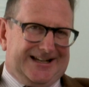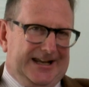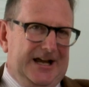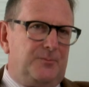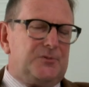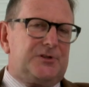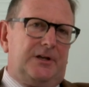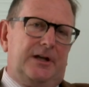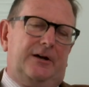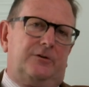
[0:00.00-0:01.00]
claims
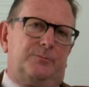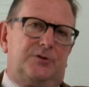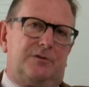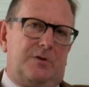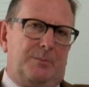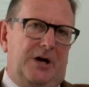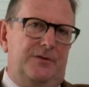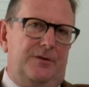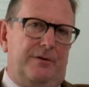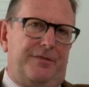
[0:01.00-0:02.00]
can help to
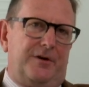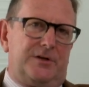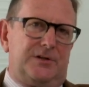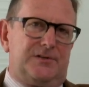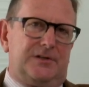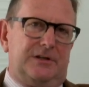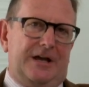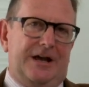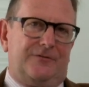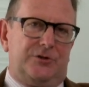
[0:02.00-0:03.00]
remind the authorities that
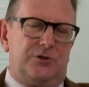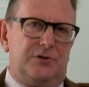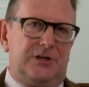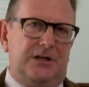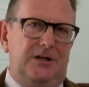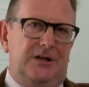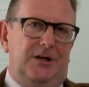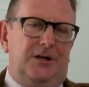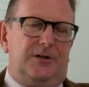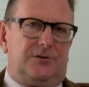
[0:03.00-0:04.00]
they have a duty
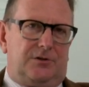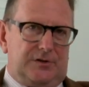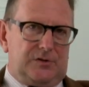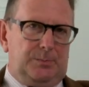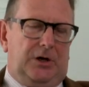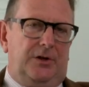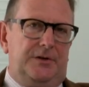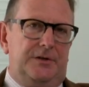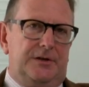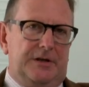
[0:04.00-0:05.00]
to
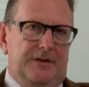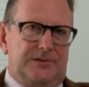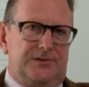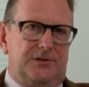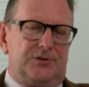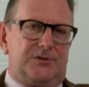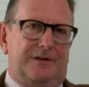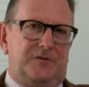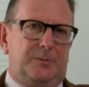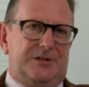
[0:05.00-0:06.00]
respond and that their decisions
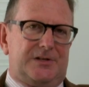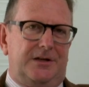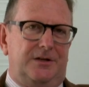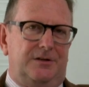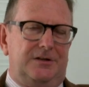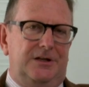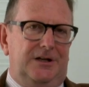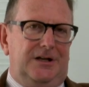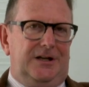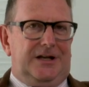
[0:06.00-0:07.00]
have to be taken
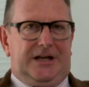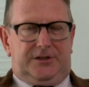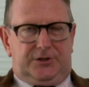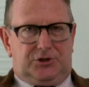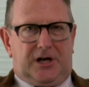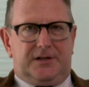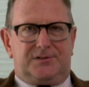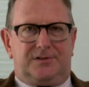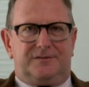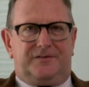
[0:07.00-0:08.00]
in a
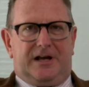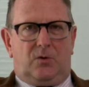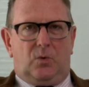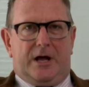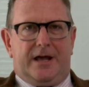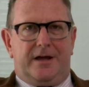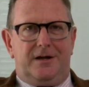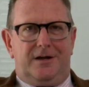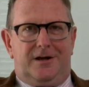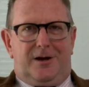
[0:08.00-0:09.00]
just and fair
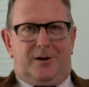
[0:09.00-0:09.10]
way.